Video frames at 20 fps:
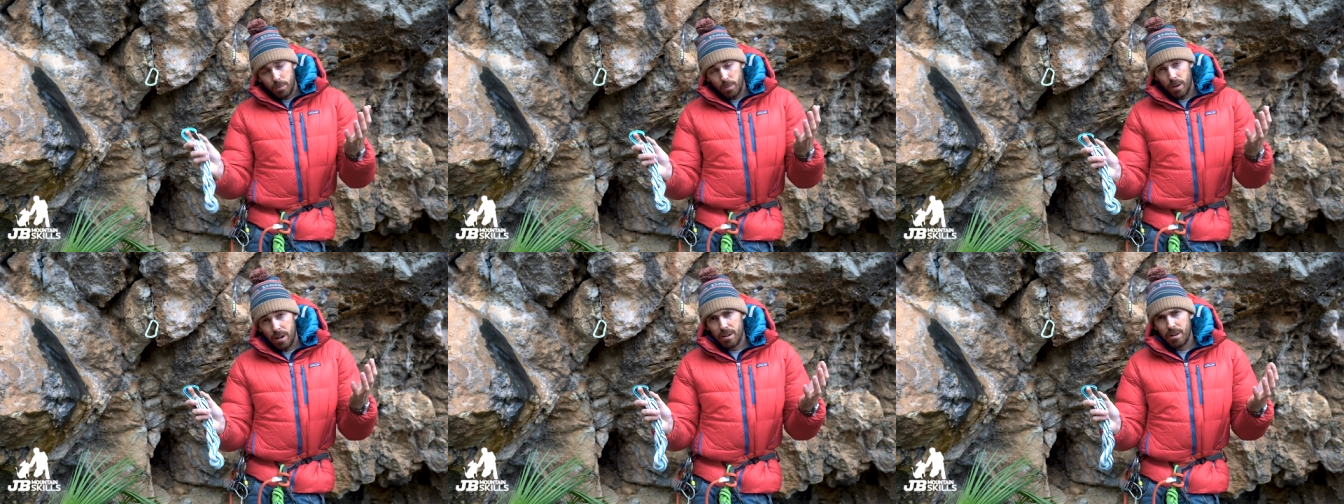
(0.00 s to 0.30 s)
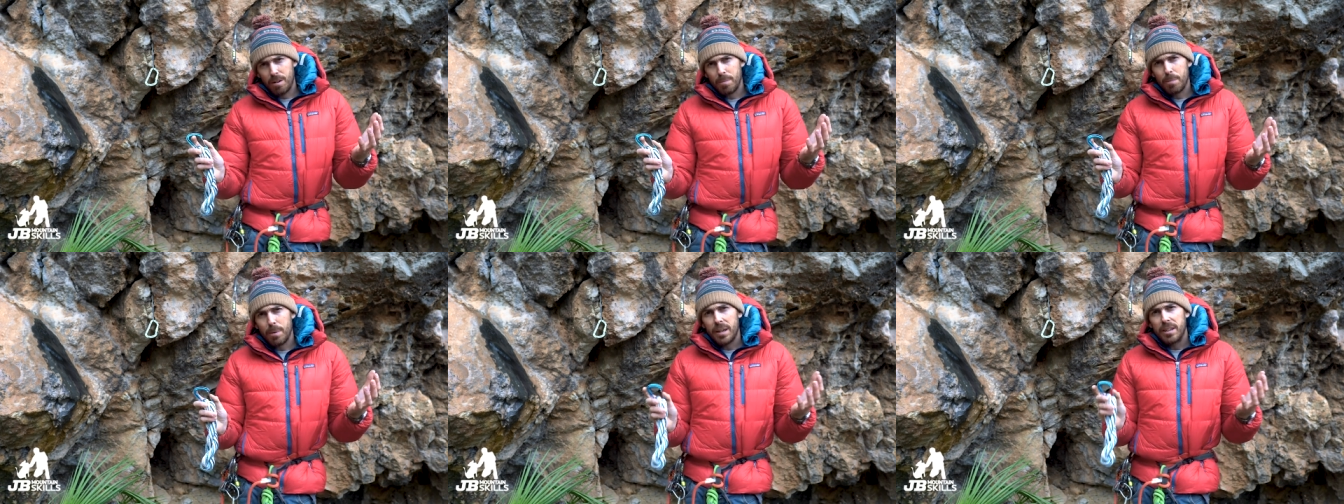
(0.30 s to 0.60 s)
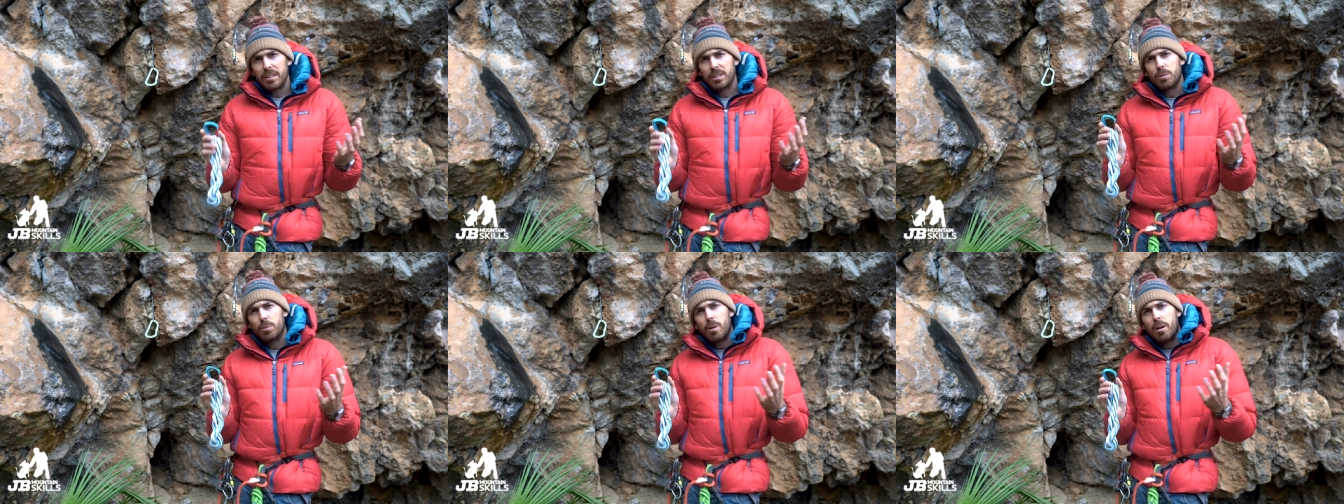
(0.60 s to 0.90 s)
where I'm
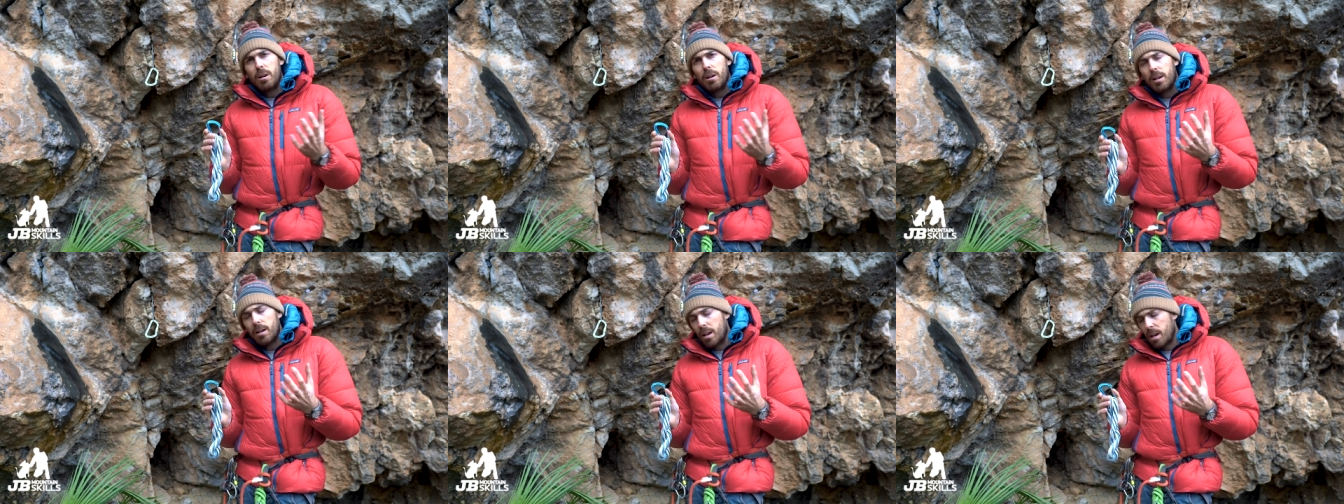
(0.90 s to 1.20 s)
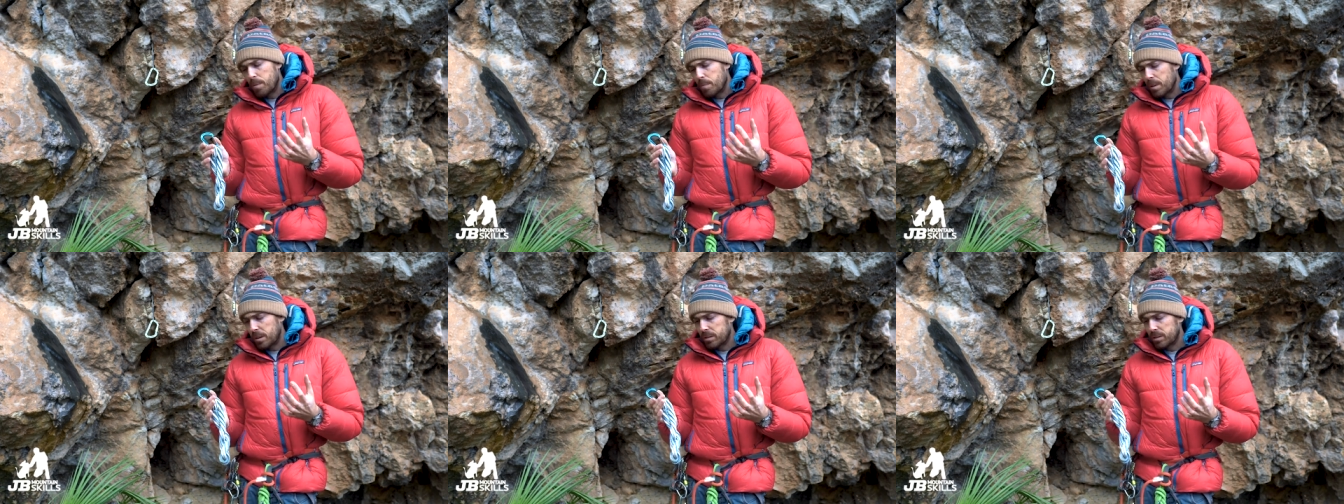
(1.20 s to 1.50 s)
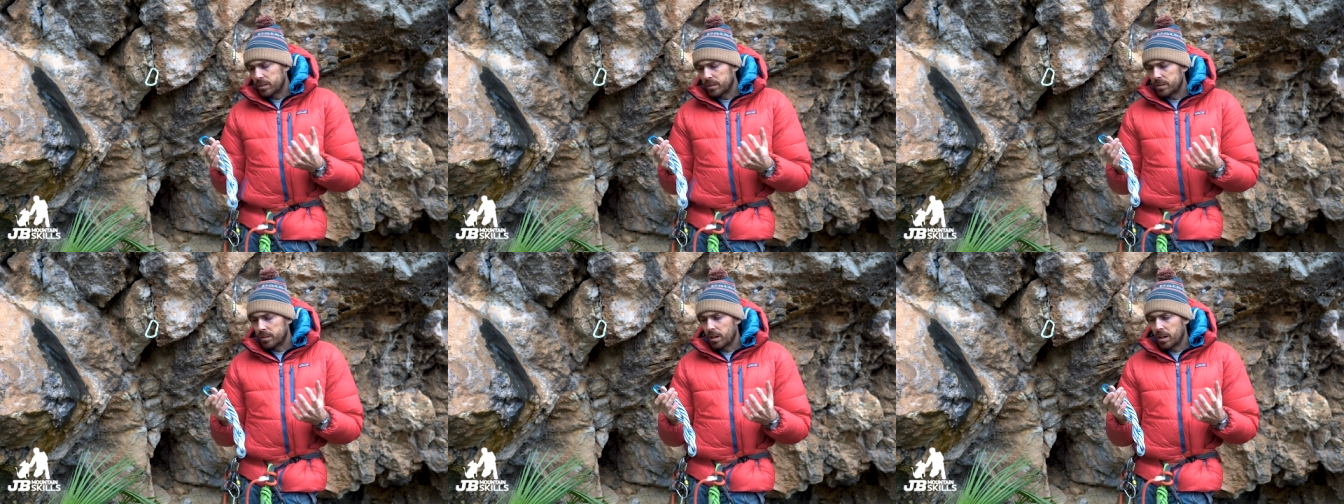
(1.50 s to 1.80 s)
based, where I climb
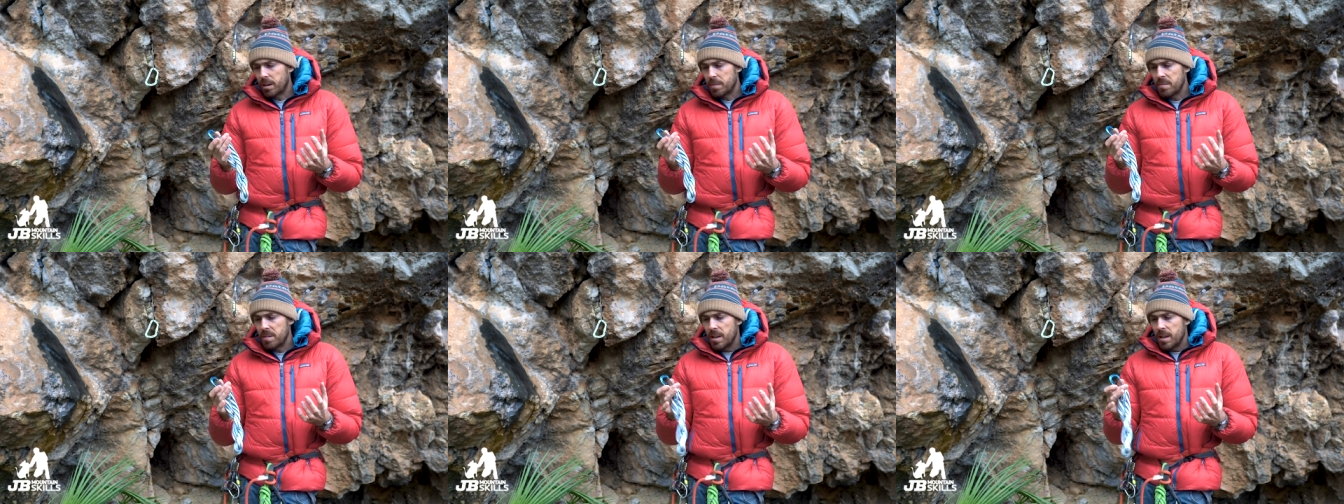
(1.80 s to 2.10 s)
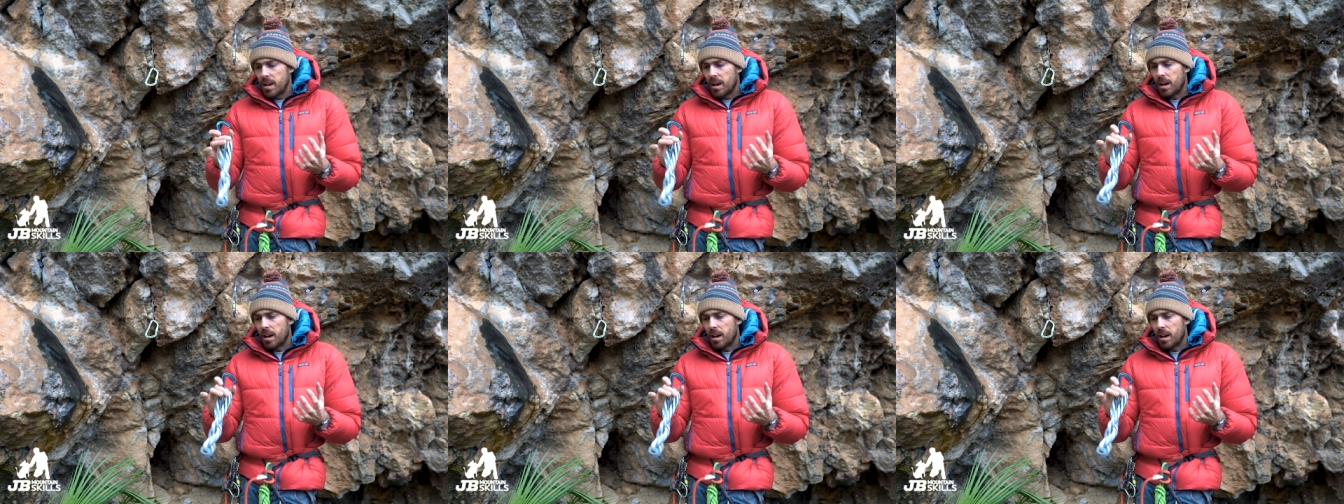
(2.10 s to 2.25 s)
most of the time,